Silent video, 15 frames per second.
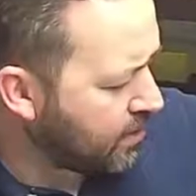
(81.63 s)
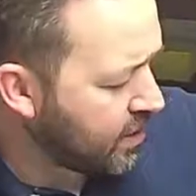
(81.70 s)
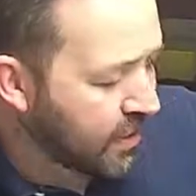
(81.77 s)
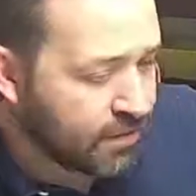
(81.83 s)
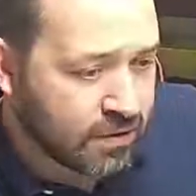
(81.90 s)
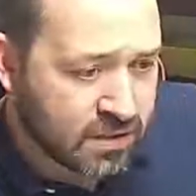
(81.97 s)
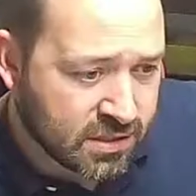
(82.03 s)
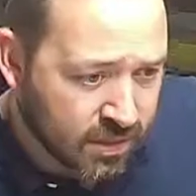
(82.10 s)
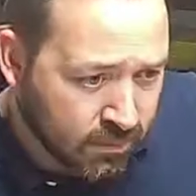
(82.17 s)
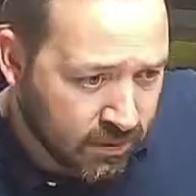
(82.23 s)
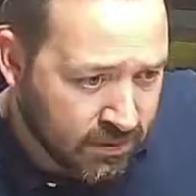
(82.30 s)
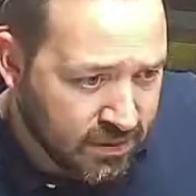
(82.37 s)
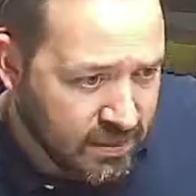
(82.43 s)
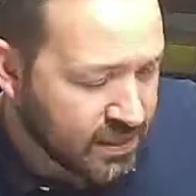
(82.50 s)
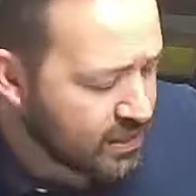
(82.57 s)
some
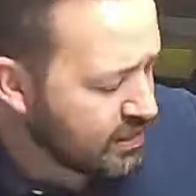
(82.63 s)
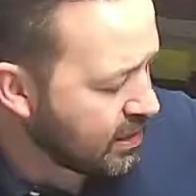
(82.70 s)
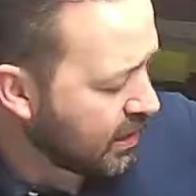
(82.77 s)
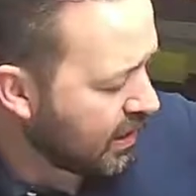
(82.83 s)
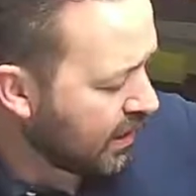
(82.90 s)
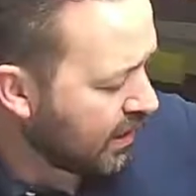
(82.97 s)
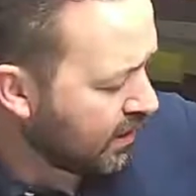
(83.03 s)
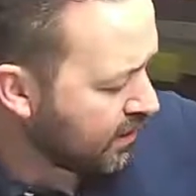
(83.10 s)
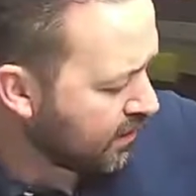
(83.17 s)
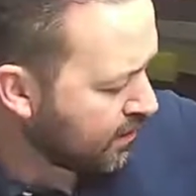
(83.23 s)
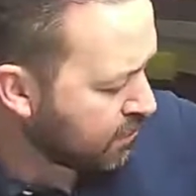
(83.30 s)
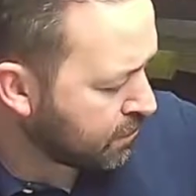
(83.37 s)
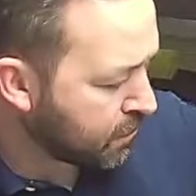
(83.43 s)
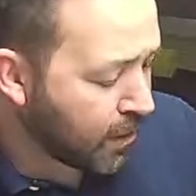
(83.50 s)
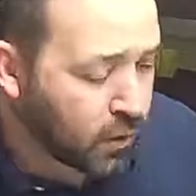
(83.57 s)
of the
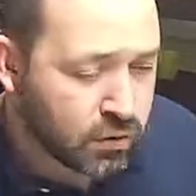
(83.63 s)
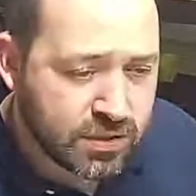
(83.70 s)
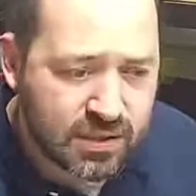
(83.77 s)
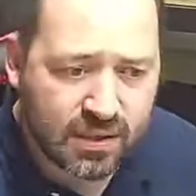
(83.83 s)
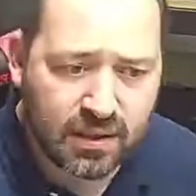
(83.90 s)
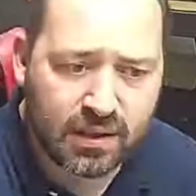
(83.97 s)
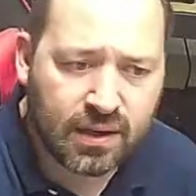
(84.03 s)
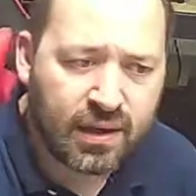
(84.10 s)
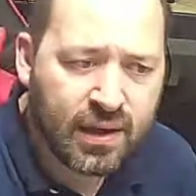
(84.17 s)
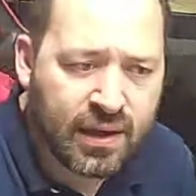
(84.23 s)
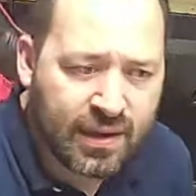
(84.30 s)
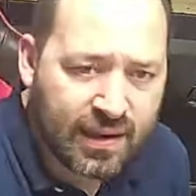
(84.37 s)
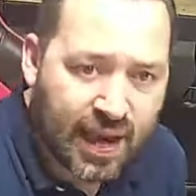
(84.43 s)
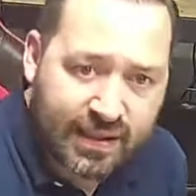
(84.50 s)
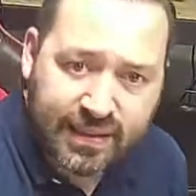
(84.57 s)
frozen,
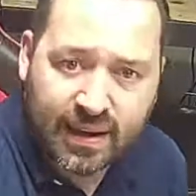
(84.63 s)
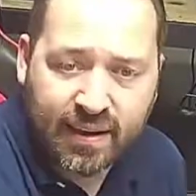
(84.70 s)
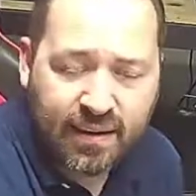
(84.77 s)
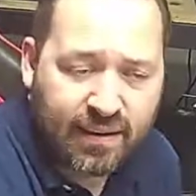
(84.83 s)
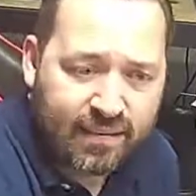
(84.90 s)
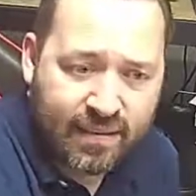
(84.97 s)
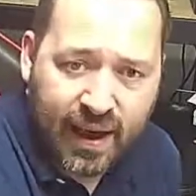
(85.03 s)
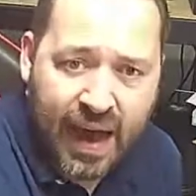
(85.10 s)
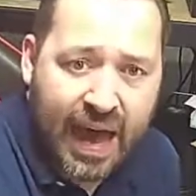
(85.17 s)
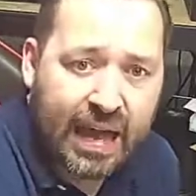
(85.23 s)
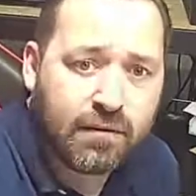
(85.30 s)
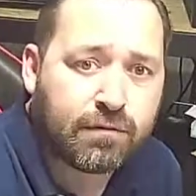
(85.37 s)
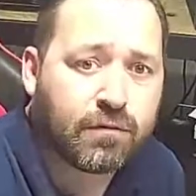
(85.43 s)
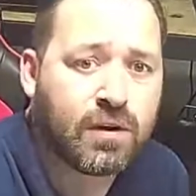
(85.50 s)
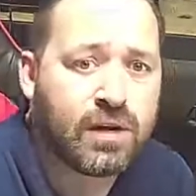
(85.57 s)
not the
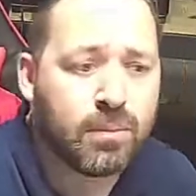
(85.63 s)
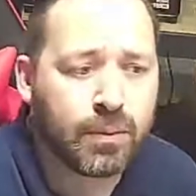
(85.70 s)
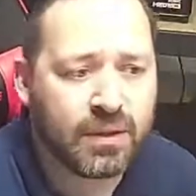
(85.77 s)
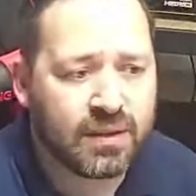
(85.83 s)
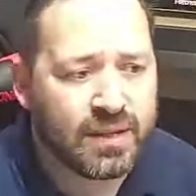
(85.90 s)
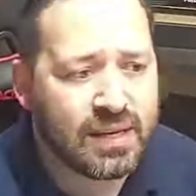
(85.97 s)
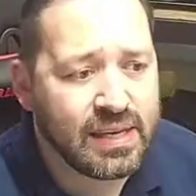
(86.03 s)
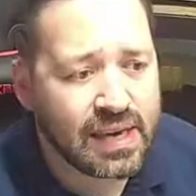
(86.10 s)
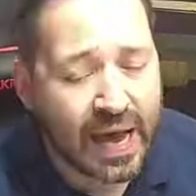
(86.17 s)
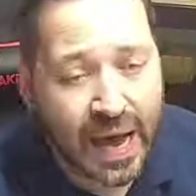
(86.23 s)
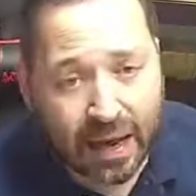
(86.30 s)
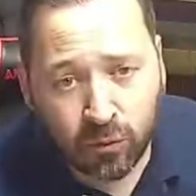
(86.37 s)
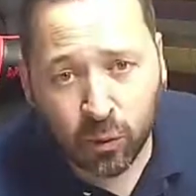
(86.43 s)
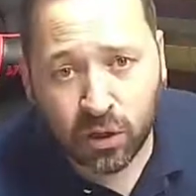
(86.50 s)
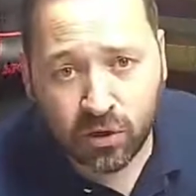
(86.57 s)
ivory, but the
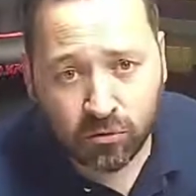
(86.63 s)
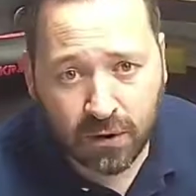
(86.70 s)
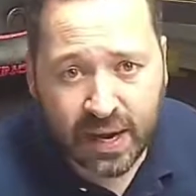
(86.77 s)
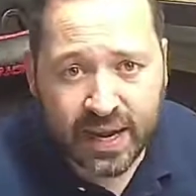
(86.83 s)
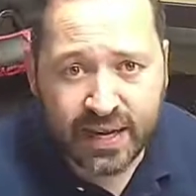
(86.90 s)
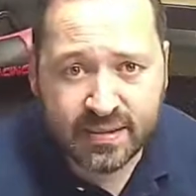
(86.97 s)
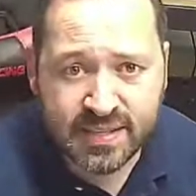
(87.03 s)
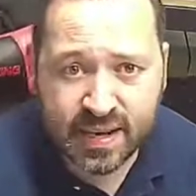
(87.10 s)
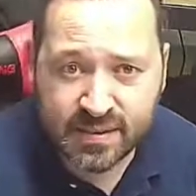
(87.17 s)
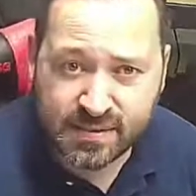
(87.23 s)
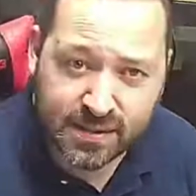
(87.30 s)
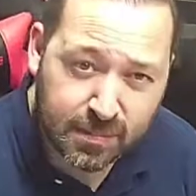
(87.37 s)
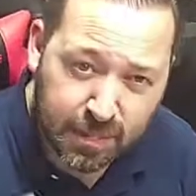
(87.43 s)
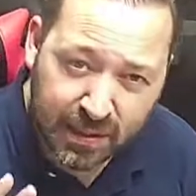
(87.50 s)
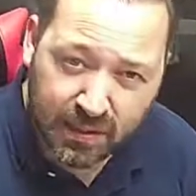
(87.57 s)
aqua gray tends
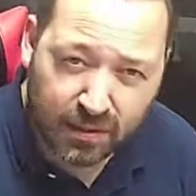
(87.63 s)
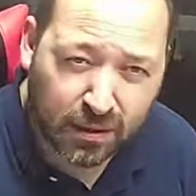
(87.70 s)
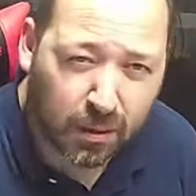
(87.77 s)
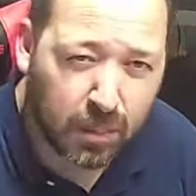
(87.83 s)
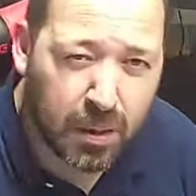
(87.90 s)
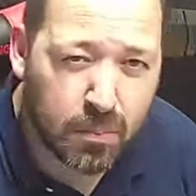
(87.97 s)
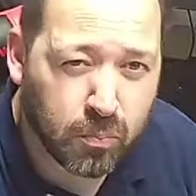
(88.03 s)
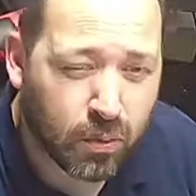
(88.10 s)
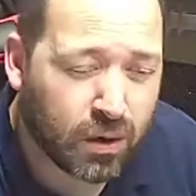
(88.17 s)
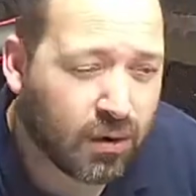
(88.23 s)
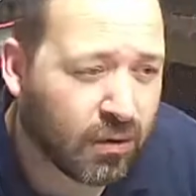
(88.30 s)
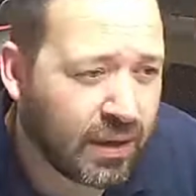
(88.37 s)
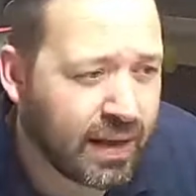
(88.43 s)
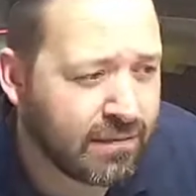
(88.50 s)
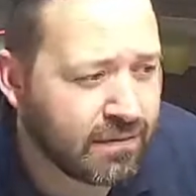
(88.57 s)
to be a little bit
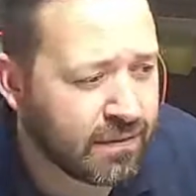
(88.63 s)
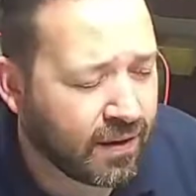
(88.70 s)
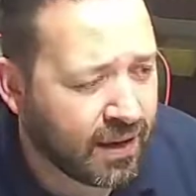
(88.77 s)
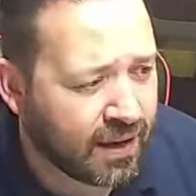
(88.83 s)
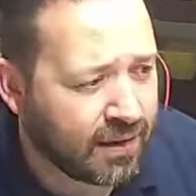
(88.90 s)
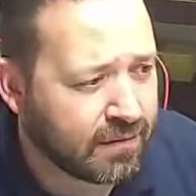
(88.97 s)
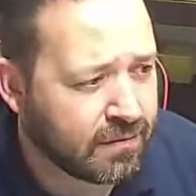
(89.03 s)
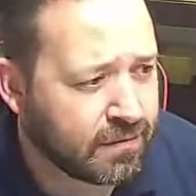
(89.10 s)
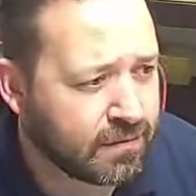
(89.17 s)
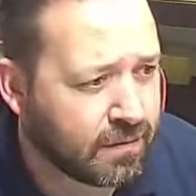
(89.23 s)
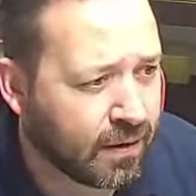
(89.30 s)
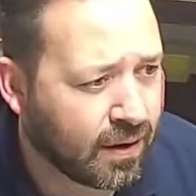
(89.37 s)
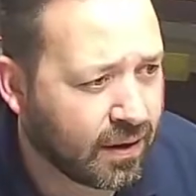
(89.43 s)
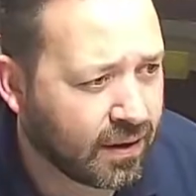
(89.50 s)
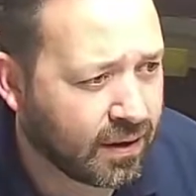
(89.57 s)
brittle. I've
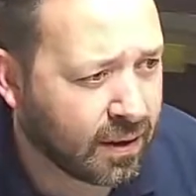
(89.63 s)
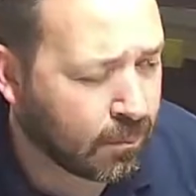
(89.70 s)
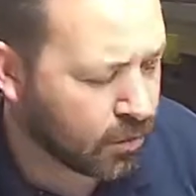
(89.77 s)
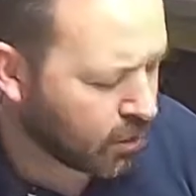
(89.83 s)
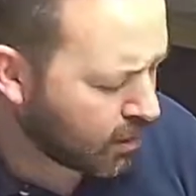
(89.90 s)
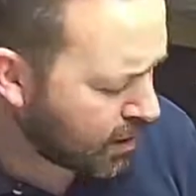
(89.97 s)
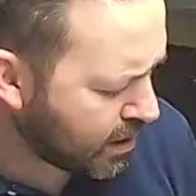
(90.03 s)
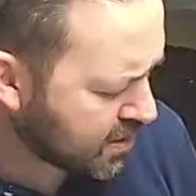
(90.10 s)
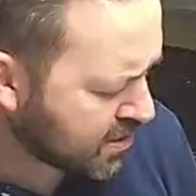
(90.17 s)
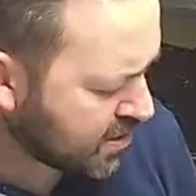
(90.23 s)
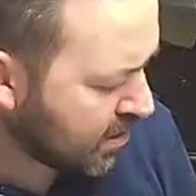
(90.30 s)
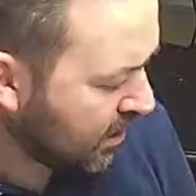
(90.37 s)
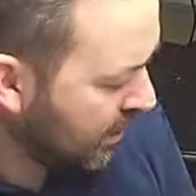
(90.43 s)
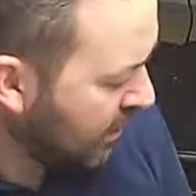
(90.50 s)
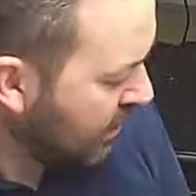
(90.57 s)
come across.
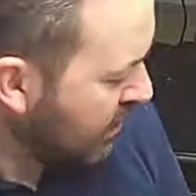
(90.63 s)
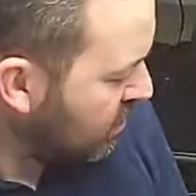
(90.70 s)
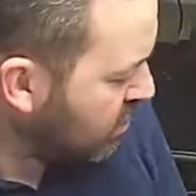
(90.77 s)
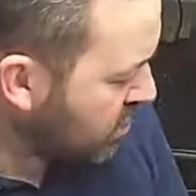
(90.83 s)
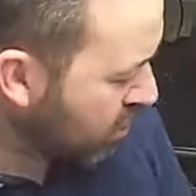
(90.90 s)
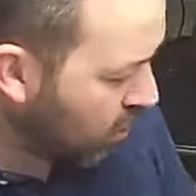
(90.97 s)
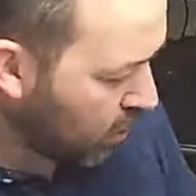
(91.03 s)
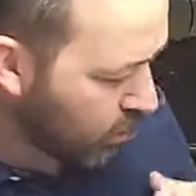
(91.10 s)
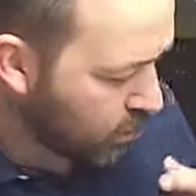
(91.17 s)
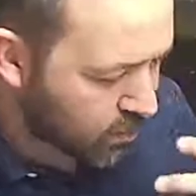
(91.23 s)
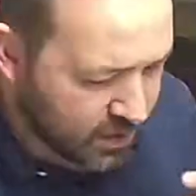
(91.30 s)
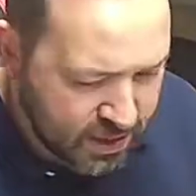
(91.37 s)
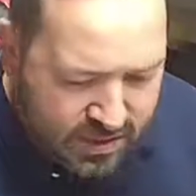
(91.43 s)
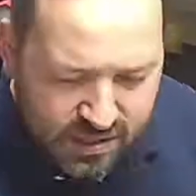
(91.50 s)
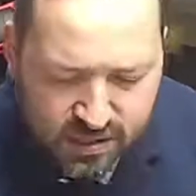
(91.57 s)
So
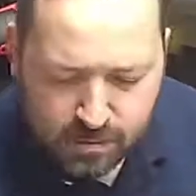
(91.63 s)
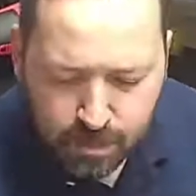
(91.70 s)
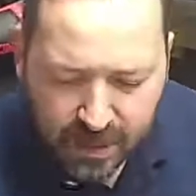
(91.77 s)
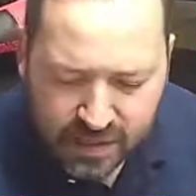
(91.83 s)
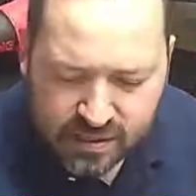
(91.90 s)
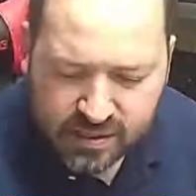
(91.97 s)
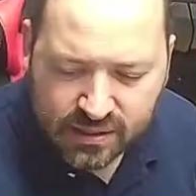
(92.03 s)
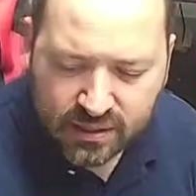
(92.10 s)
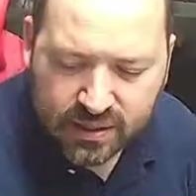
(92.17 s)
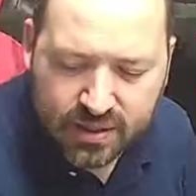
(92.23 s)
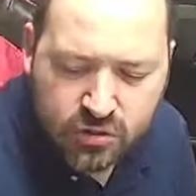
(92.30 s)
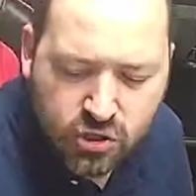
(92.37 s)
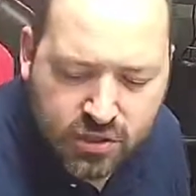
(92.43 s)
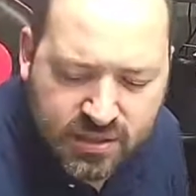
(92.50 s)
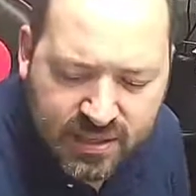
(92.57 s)
this is basically
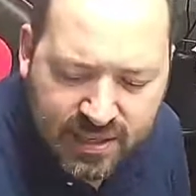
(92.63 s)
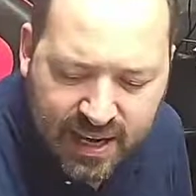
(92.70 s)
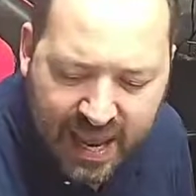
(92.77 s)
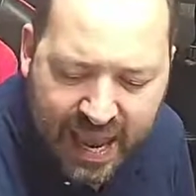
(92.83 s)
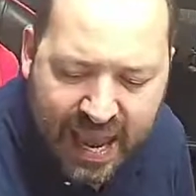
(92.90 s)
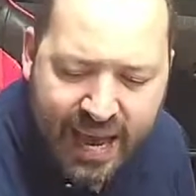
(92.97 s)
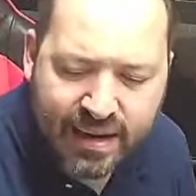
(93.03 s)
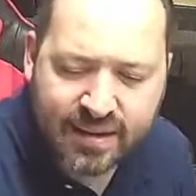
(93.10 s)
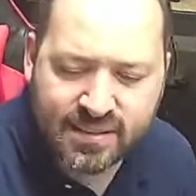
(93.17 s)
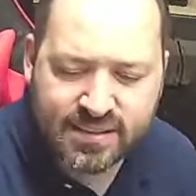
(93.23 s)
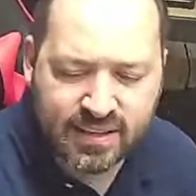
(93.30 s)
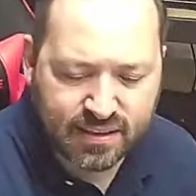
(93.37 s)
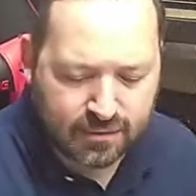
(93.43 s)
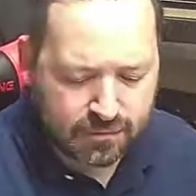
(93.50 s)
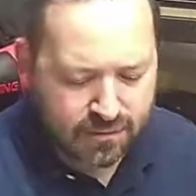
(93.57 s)
just an
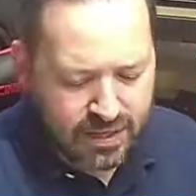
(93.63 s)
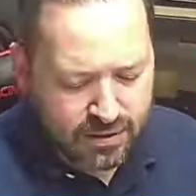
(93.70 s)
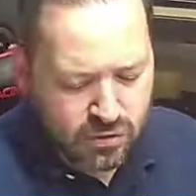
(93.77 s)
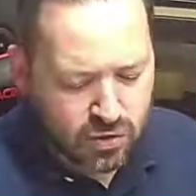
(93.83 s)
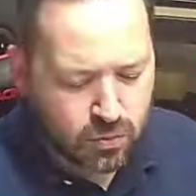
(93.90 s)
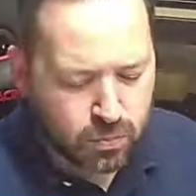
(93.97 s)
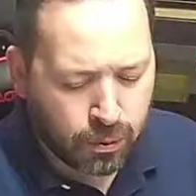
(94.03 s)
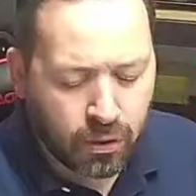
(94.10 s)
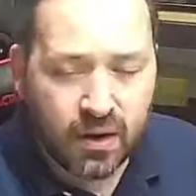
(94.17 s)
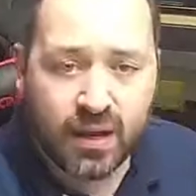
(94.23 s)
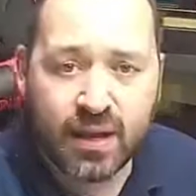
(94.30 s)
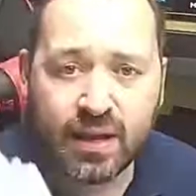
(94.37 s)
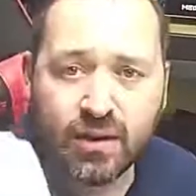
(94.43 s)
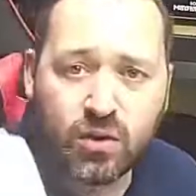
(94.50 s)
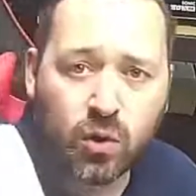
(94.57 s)
additive that you put
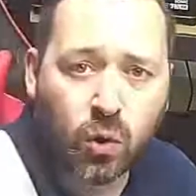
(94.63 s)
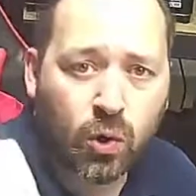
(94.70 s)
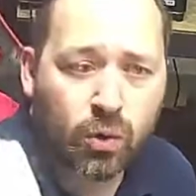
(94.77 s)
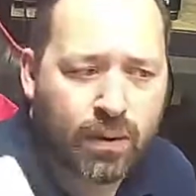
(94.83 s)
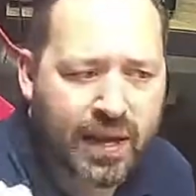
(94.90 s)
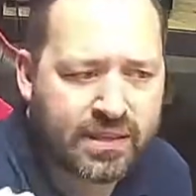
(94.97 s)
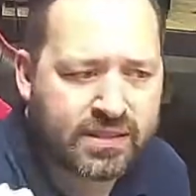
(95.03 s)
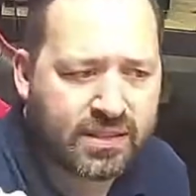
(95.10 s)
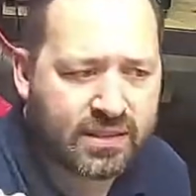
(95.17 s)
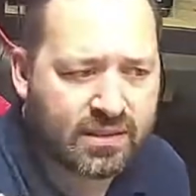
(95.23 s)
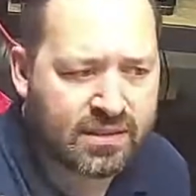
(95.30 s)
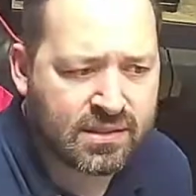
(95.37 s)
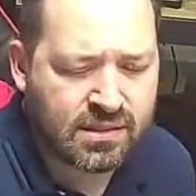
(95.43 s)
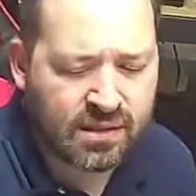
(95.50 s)
in your resins,